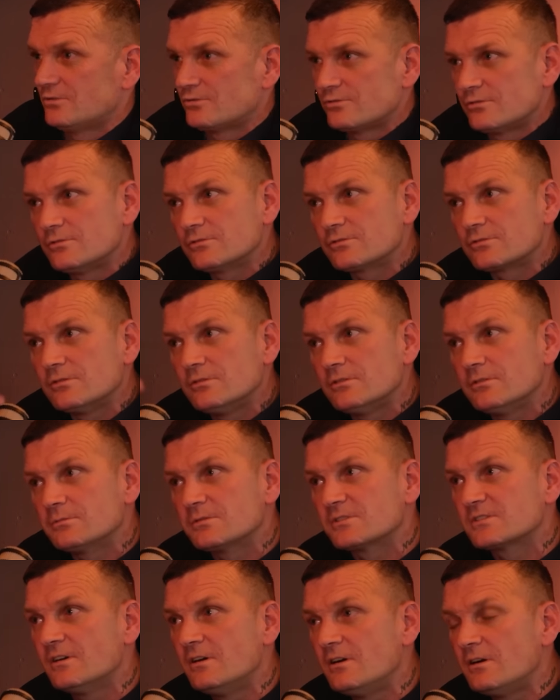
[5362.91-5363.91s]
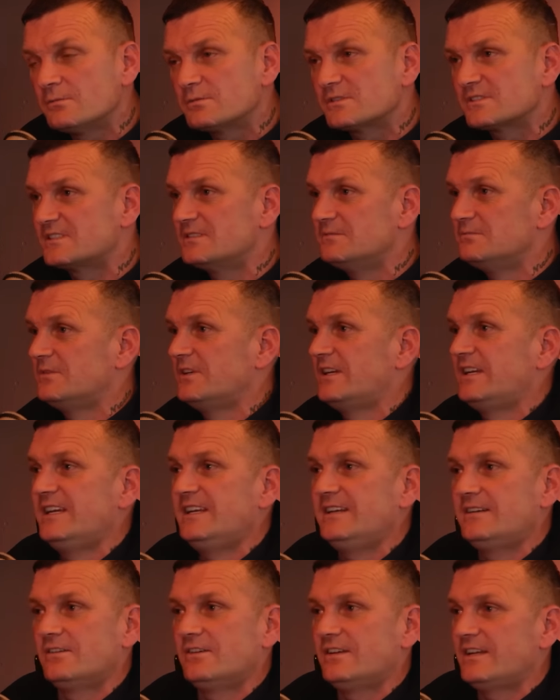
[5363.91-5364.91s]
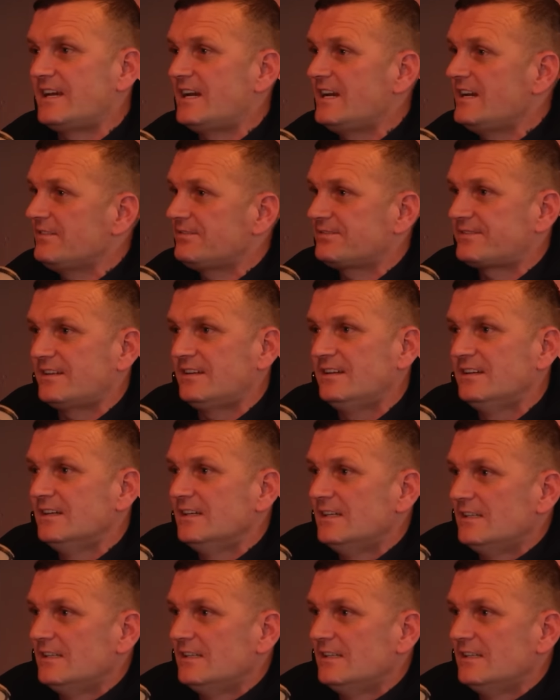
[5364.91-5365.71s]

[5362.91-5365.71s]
So, so it was always in my head. Yeah. I have to.